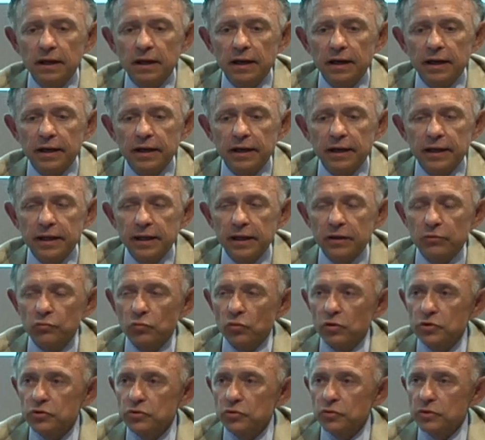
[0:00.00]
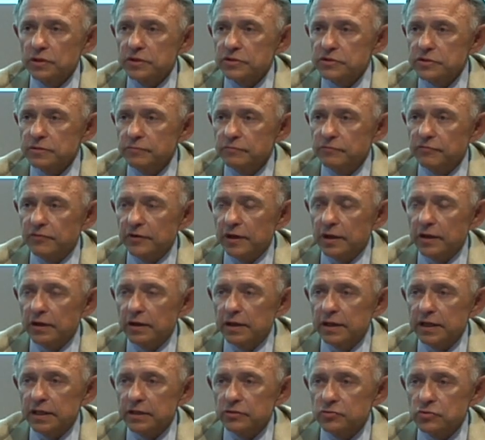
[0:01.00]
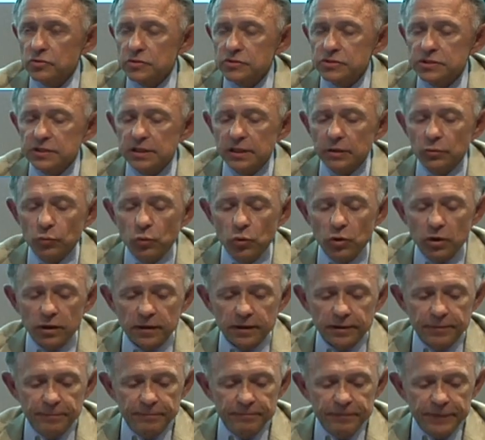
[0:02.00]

uh, and were doing some very interesting work.